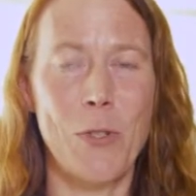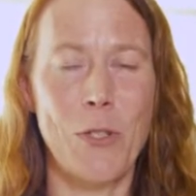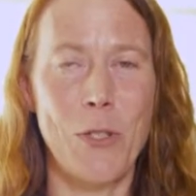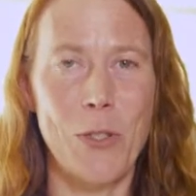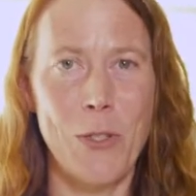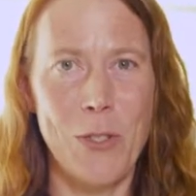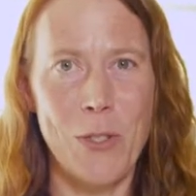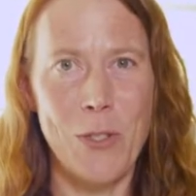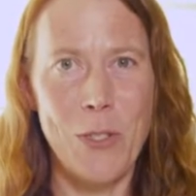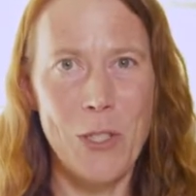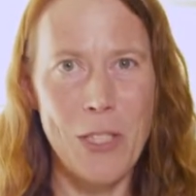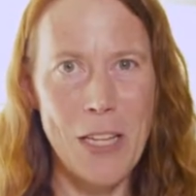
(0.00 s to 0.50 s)
which
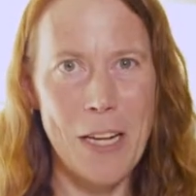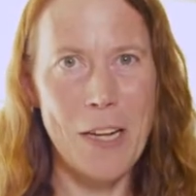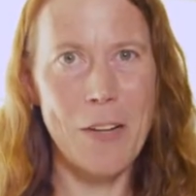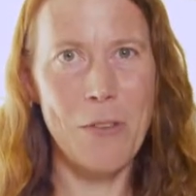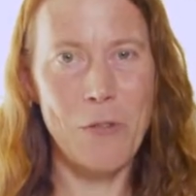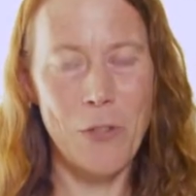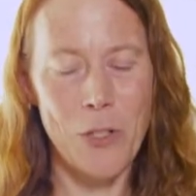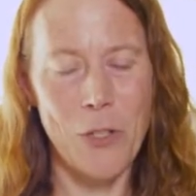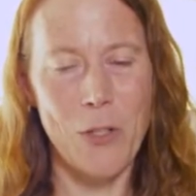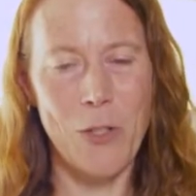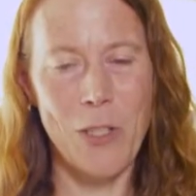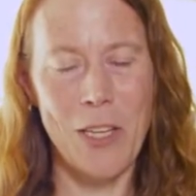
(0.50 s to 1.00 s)
is instead
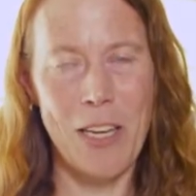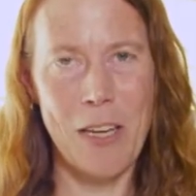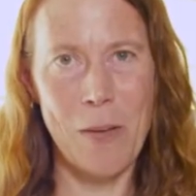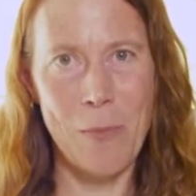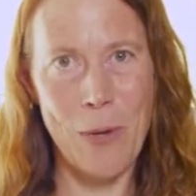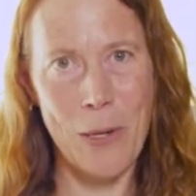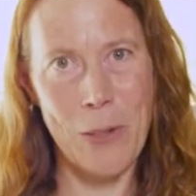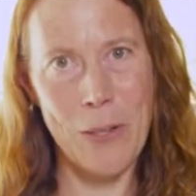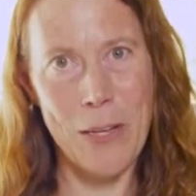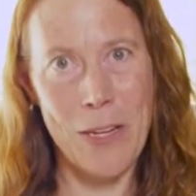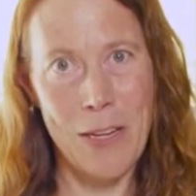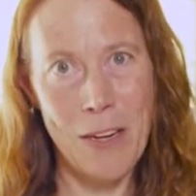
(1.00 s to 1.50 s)
of just
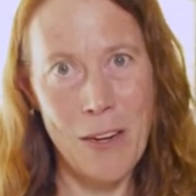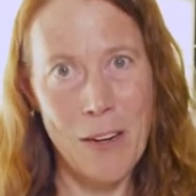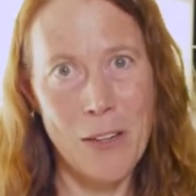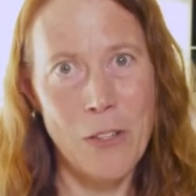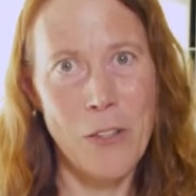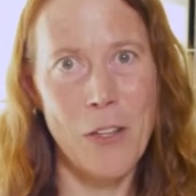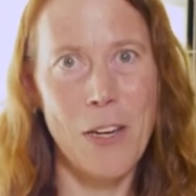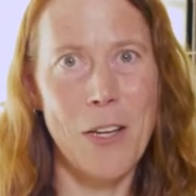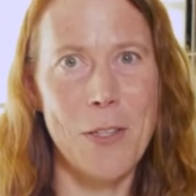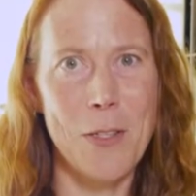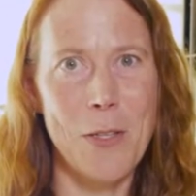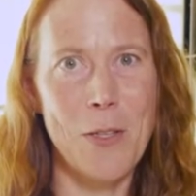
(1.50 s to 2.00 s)
chemically
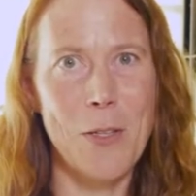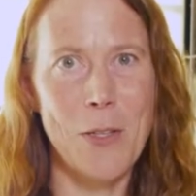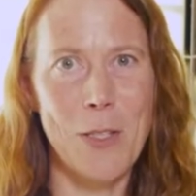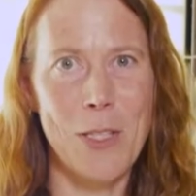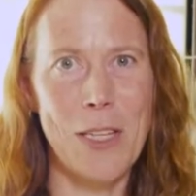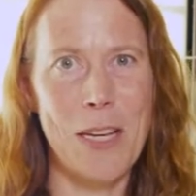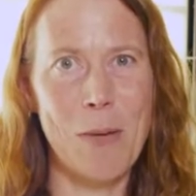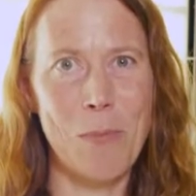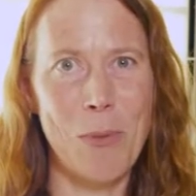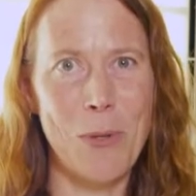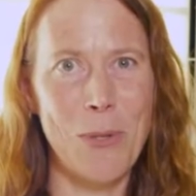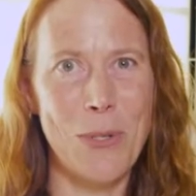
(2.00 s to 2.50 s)
characterizing the
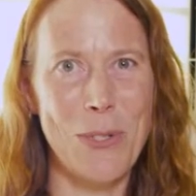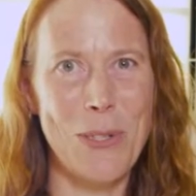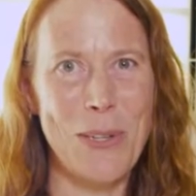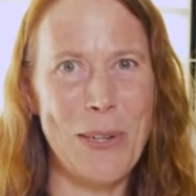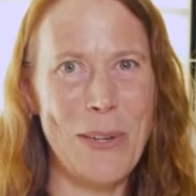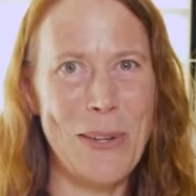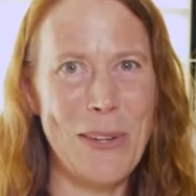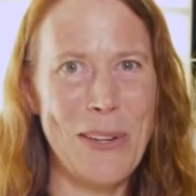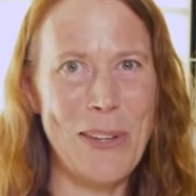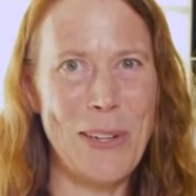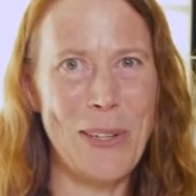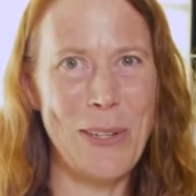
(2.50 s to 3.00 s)
samples,
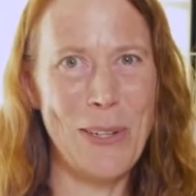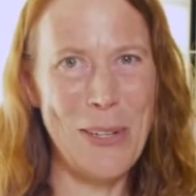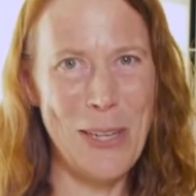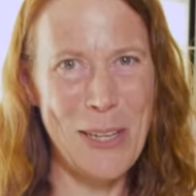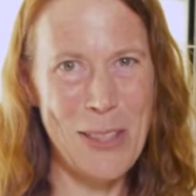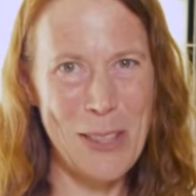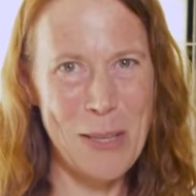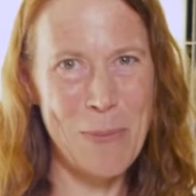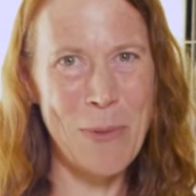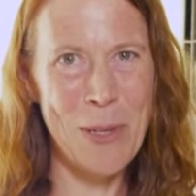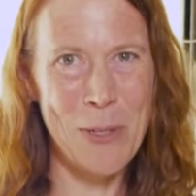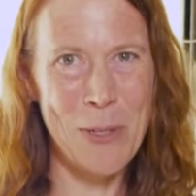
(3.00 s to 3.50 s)
look
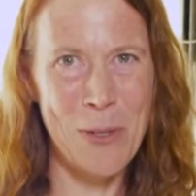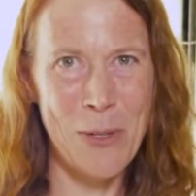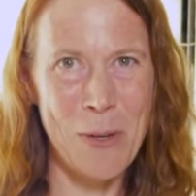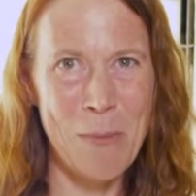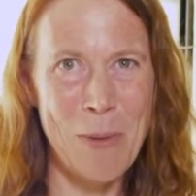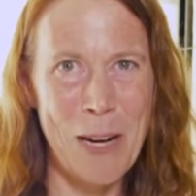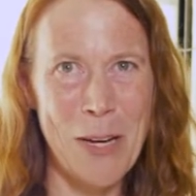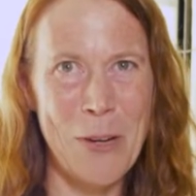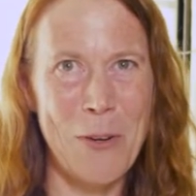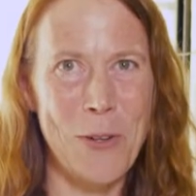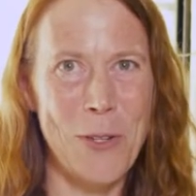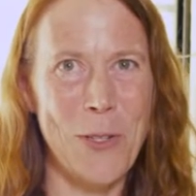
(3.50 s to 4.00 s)
at them under a
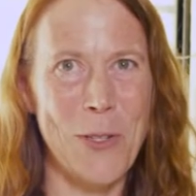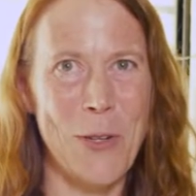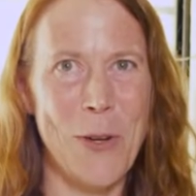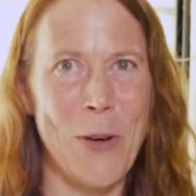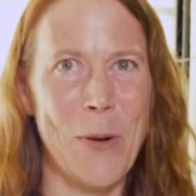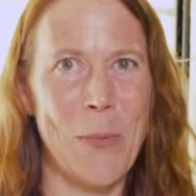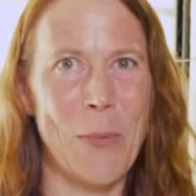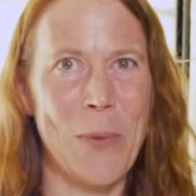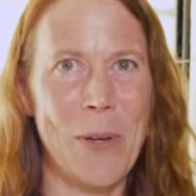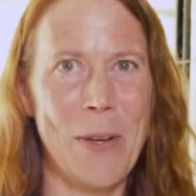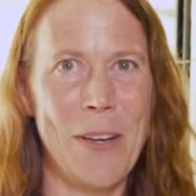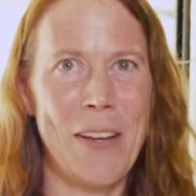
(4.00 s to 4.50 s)

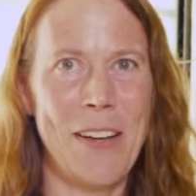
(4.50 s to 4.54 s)
microscope.